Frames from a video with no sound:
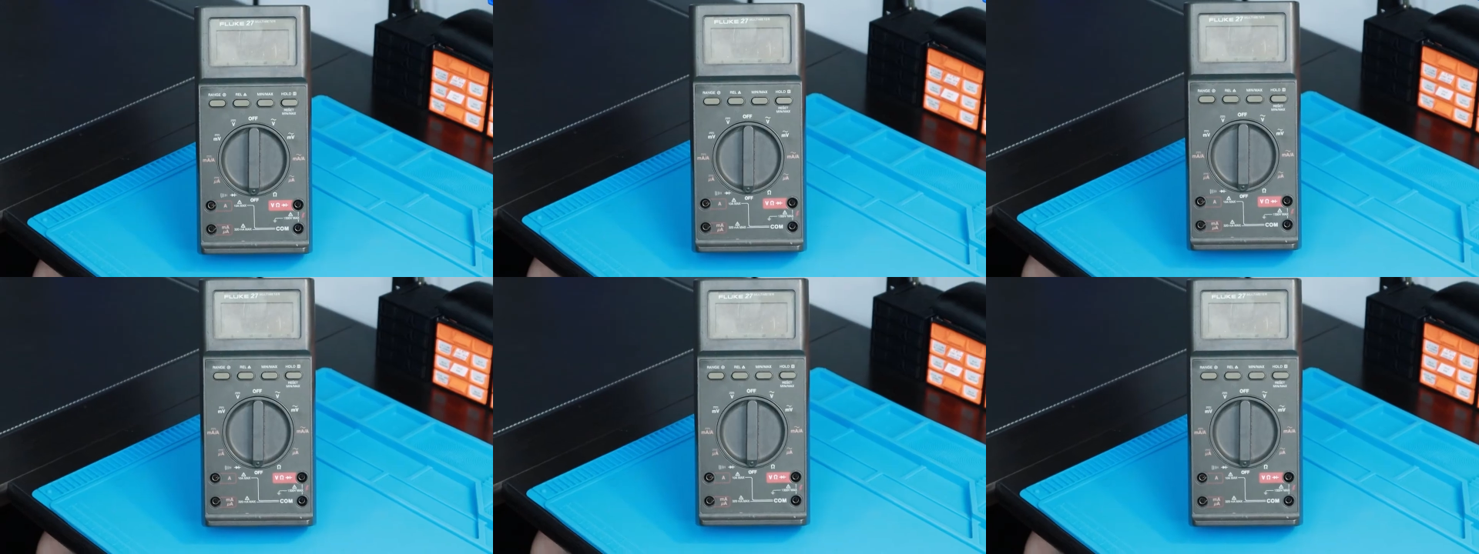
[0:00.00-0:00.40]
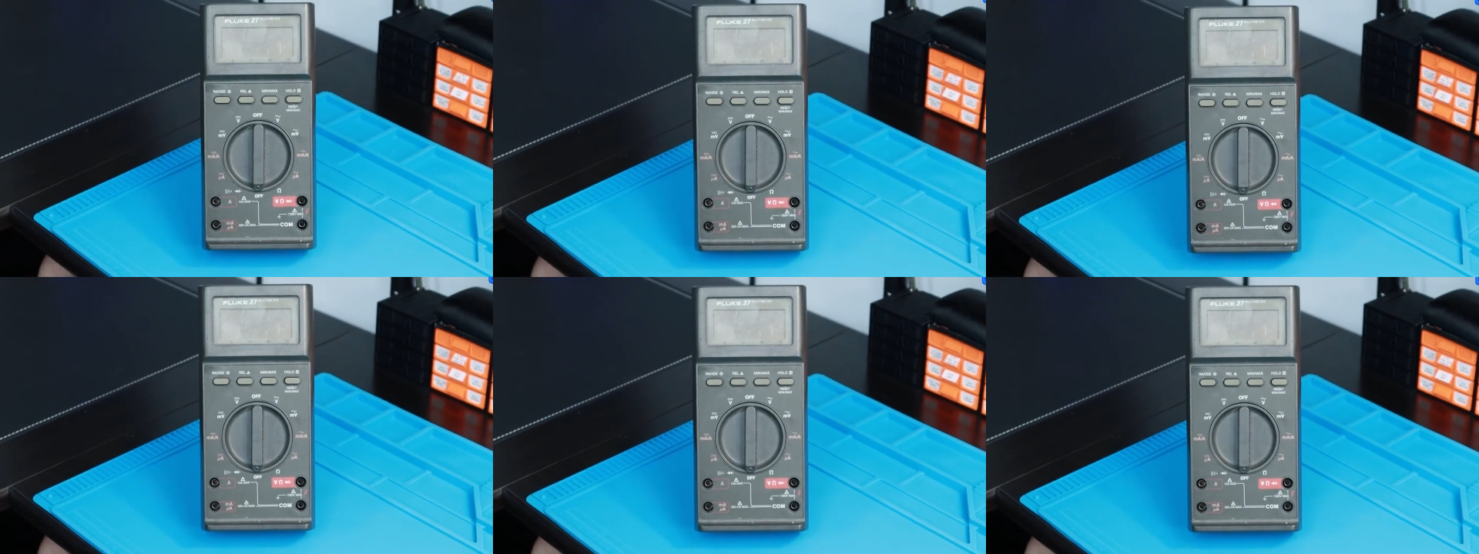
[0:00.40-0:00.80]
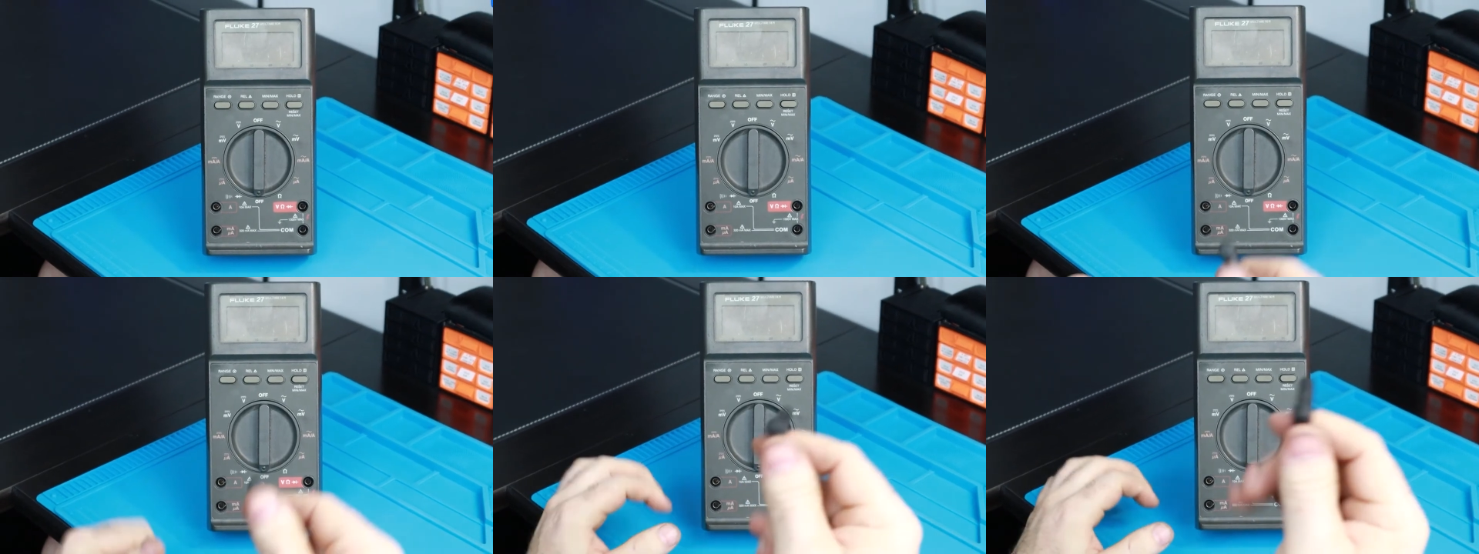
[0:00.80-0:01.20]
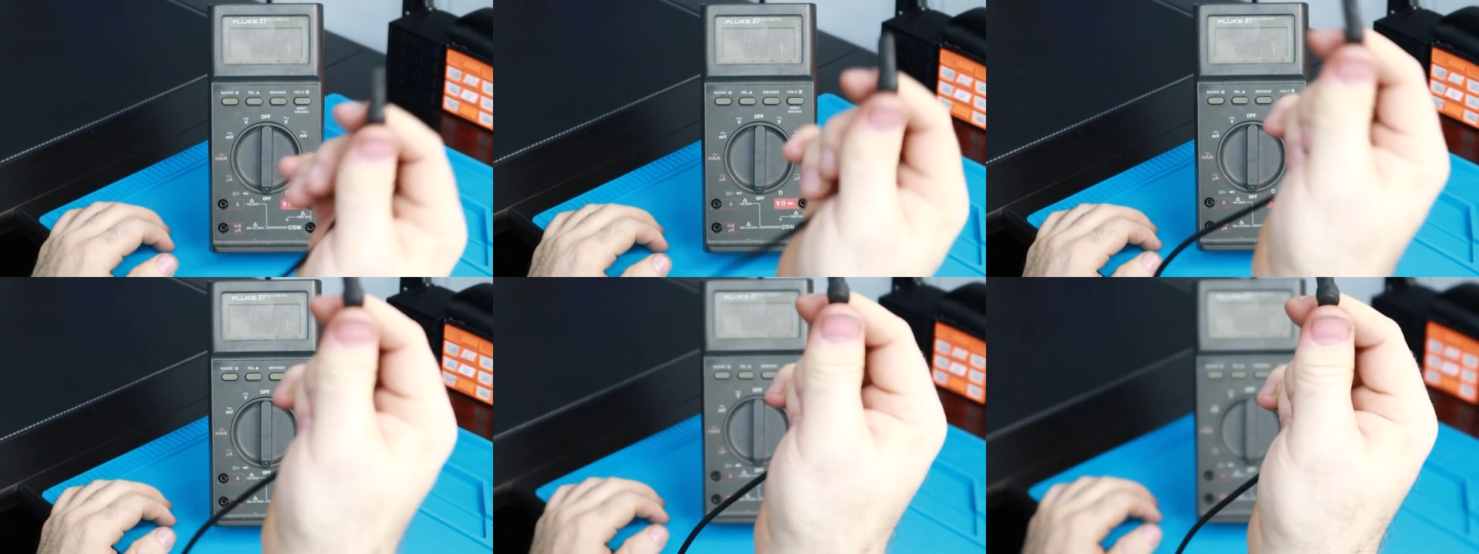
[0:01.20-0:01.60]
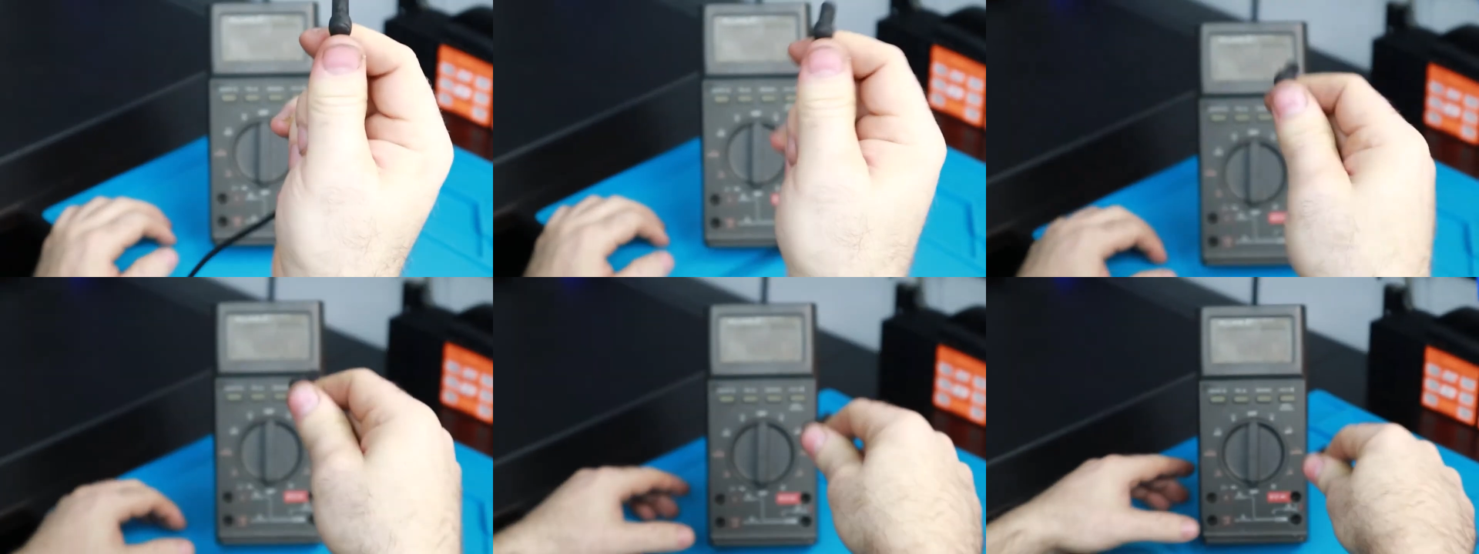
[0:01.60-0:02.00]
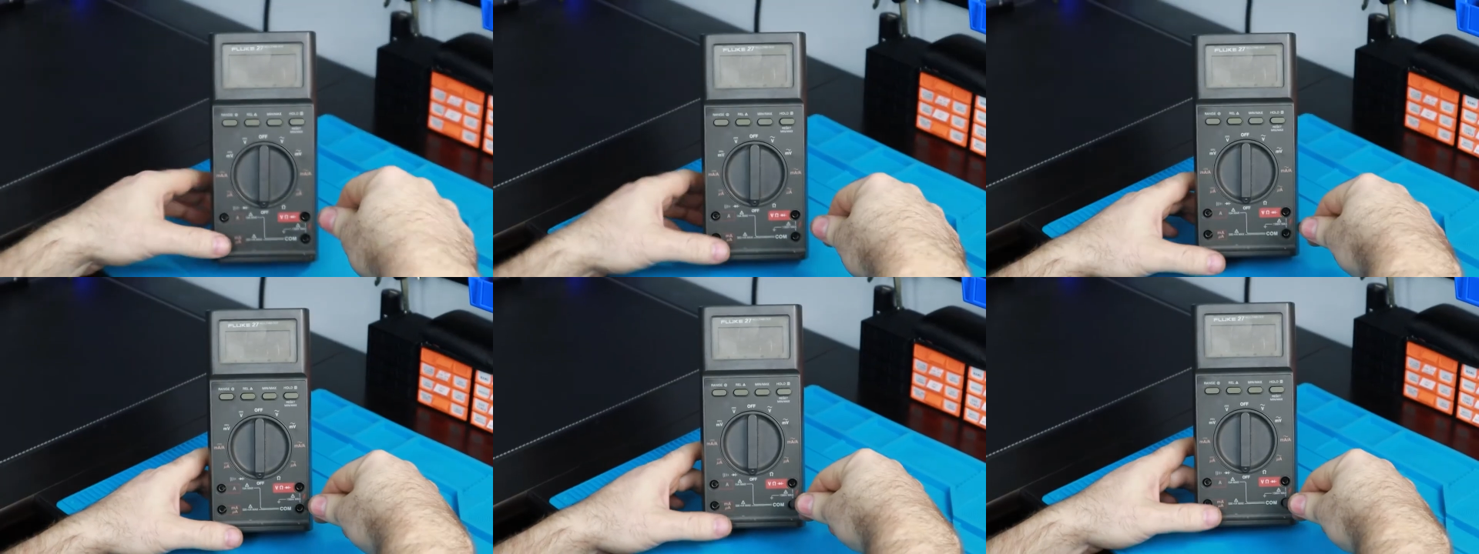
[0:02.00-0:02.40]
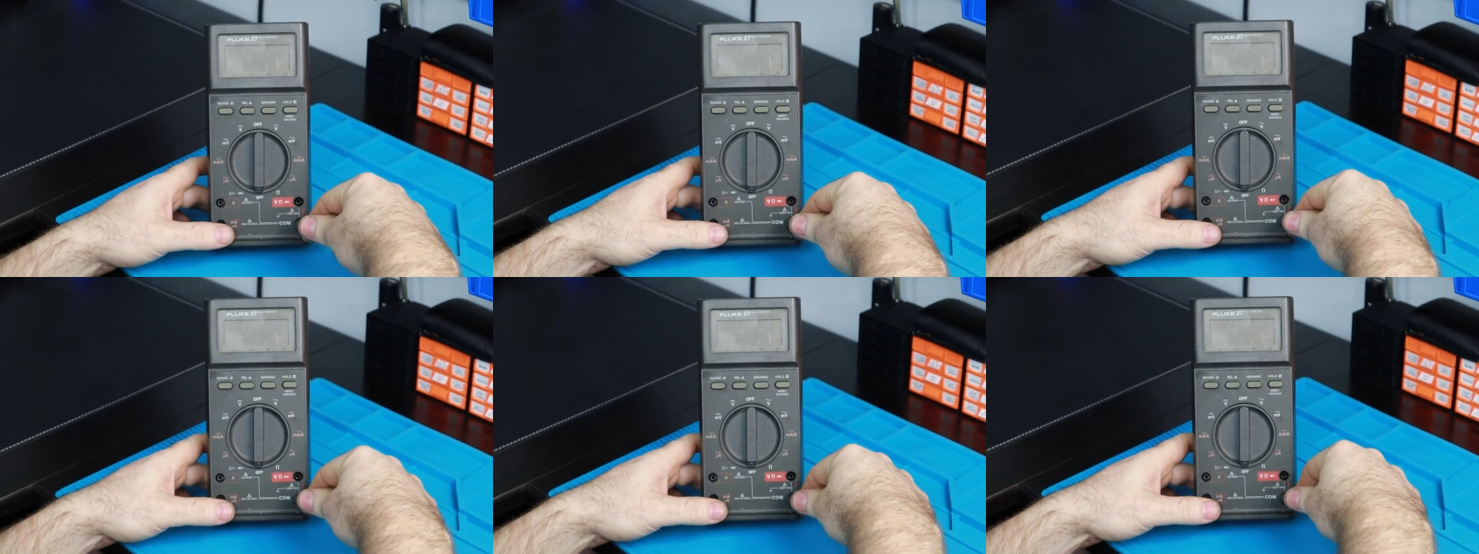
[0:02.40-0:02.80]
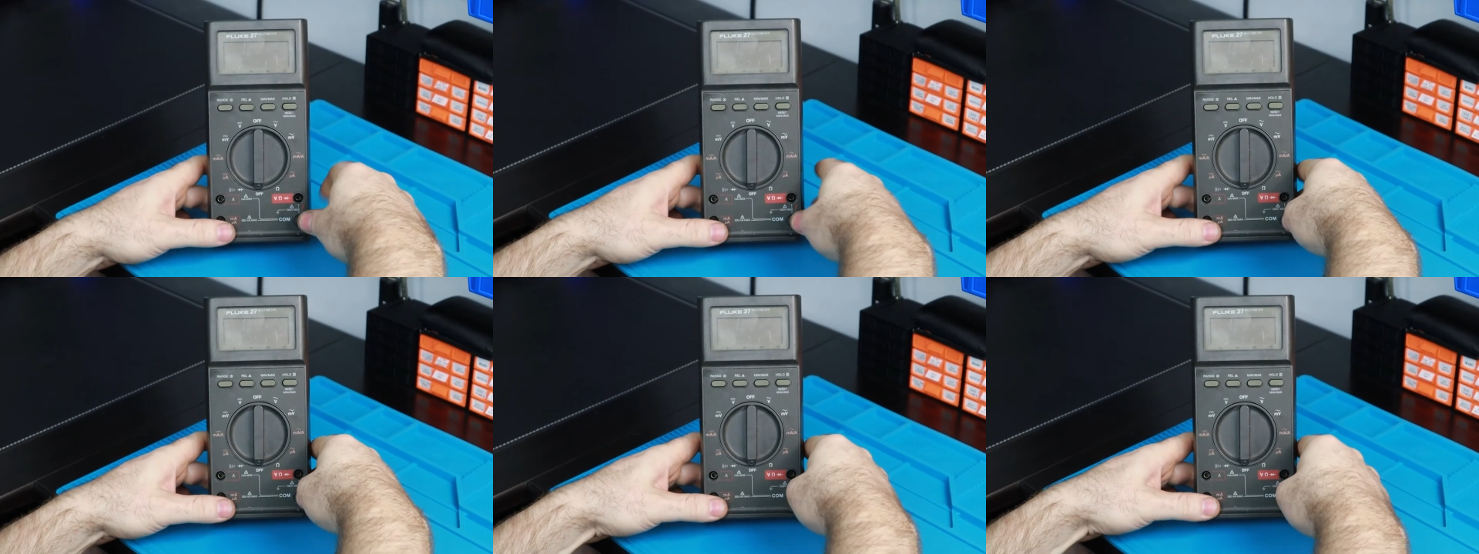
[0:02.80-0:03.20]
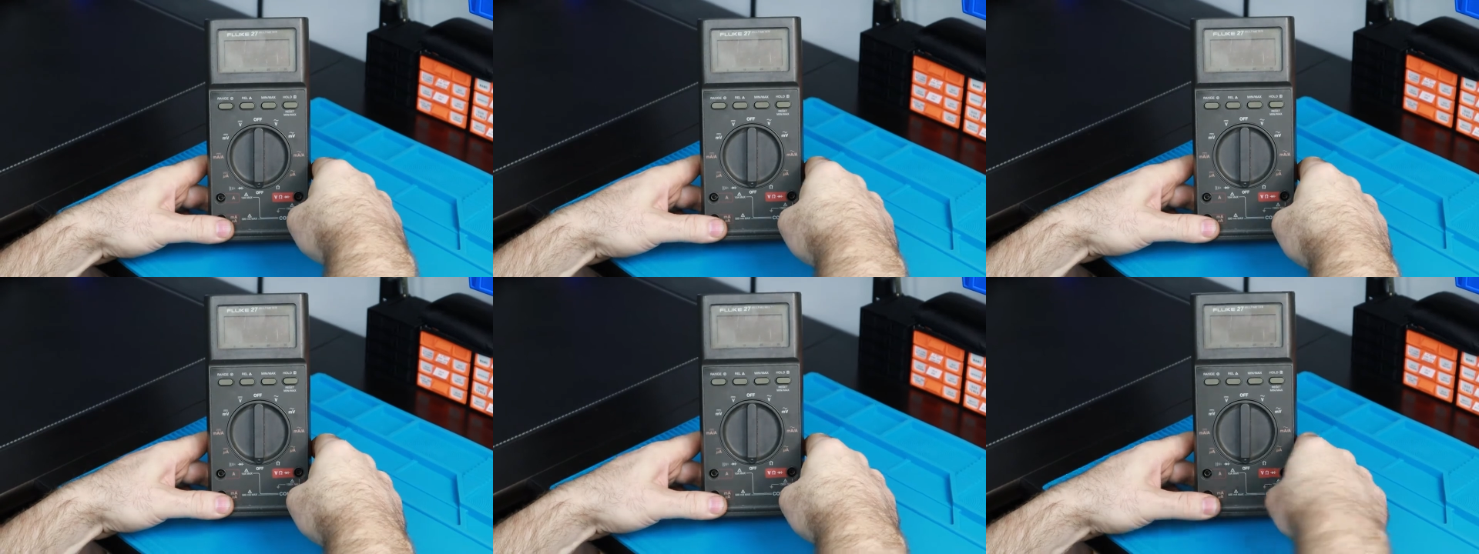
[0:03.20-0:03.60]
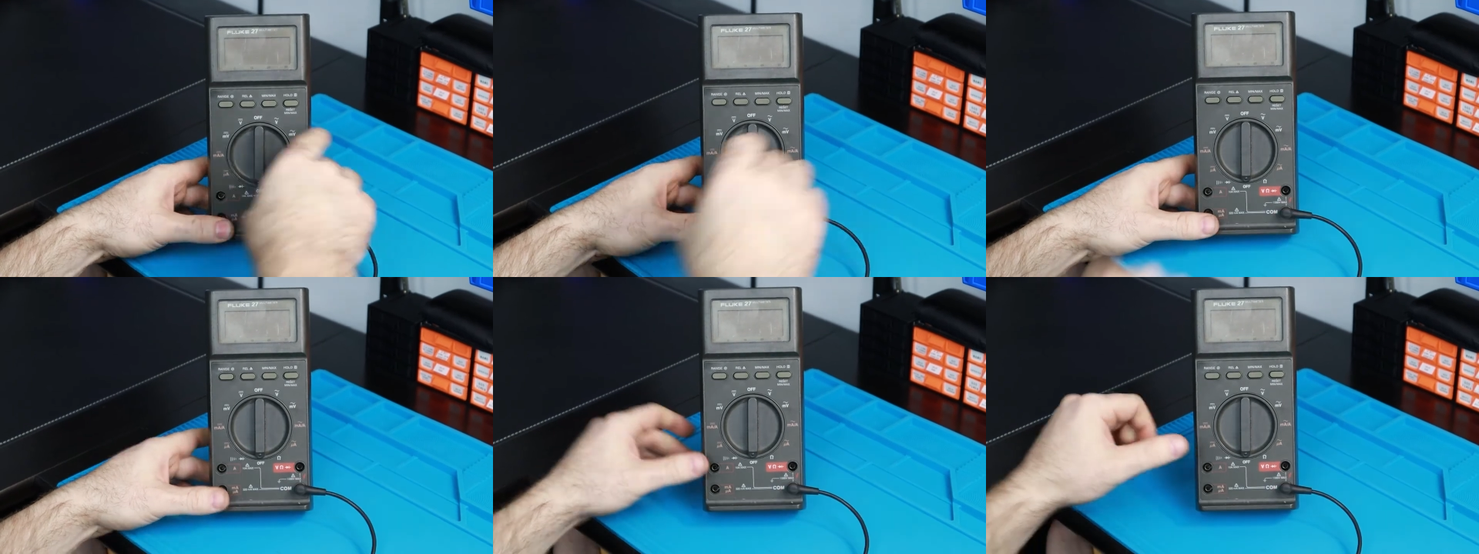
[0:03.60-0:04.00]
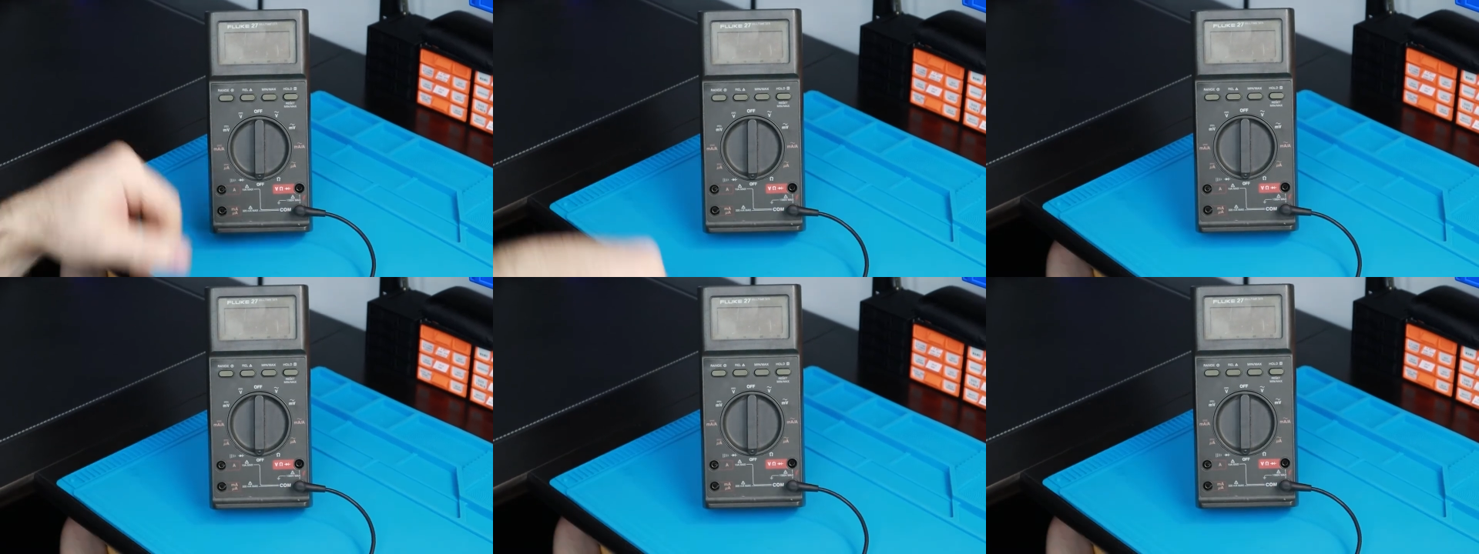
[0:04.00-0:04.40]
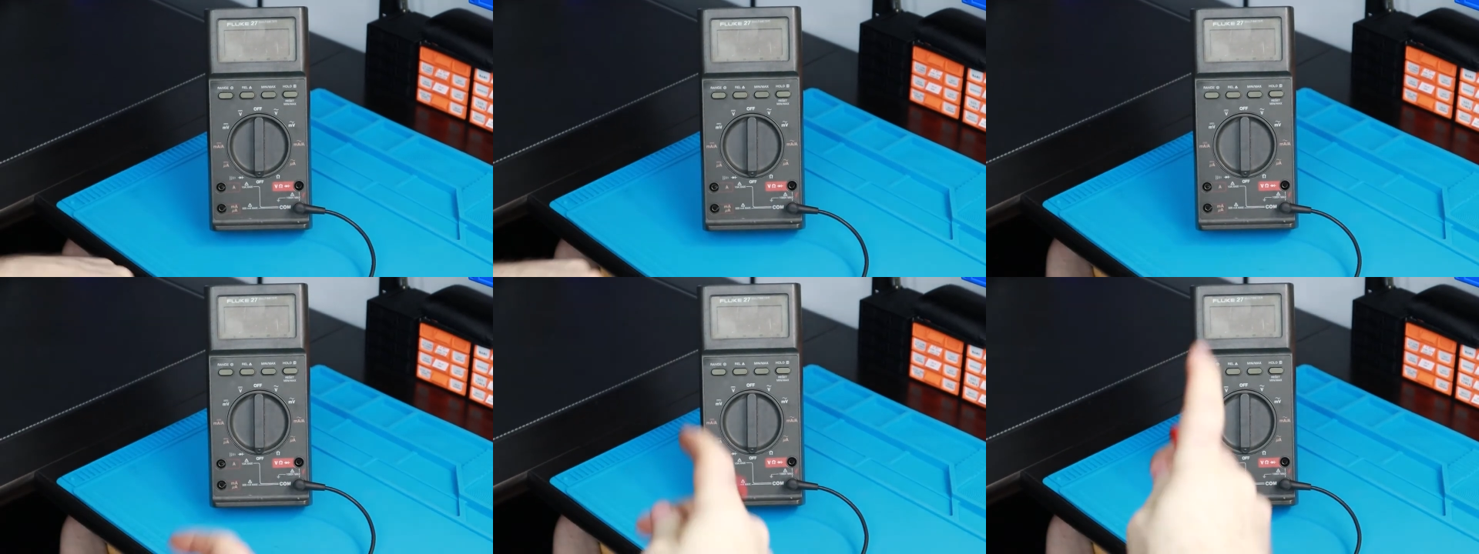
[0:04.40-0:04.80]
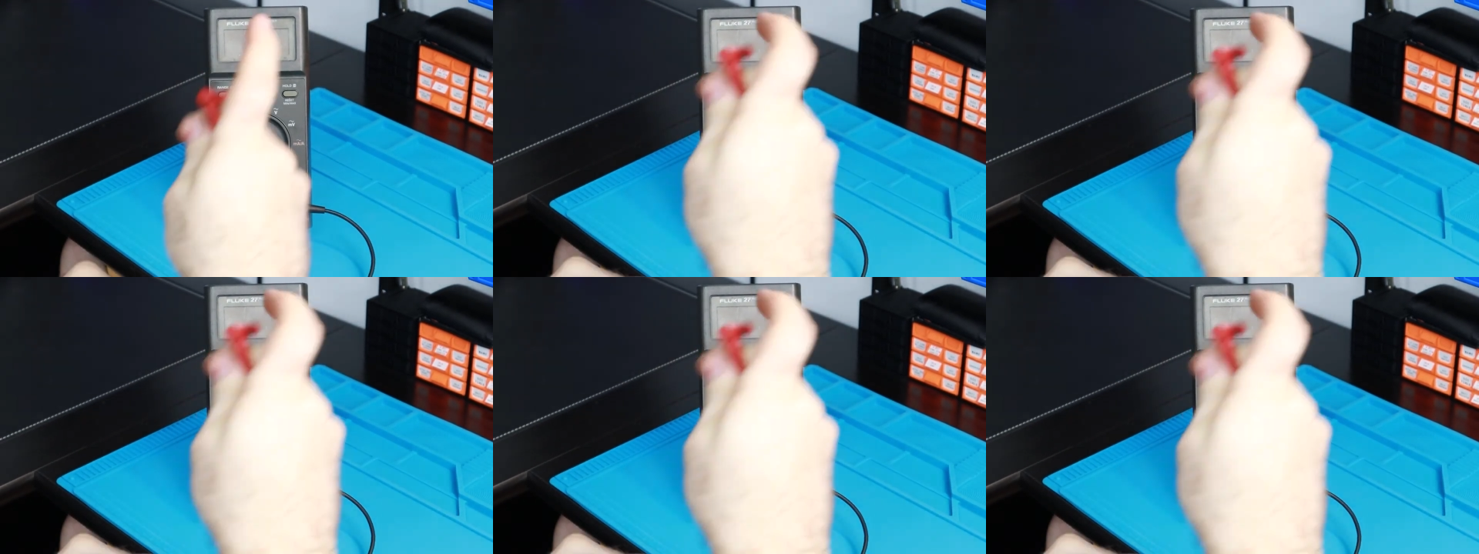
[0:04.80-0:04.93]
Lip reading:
Nobody's mouth can be seen.